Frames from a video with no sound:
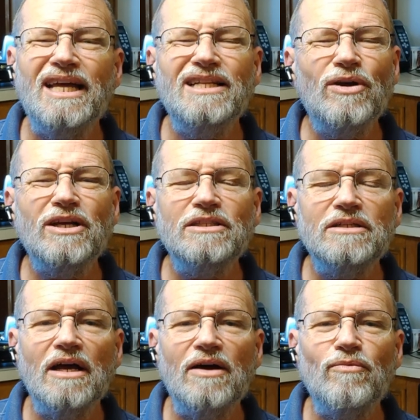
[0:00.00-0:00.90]
And you can,
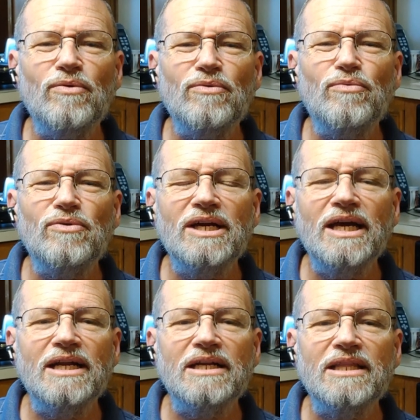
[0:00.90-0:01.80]
we'll
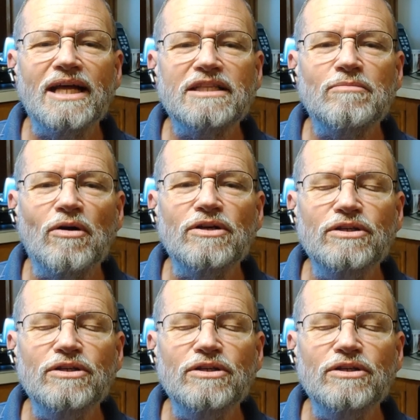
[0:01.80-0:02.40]
get into that tomorrow.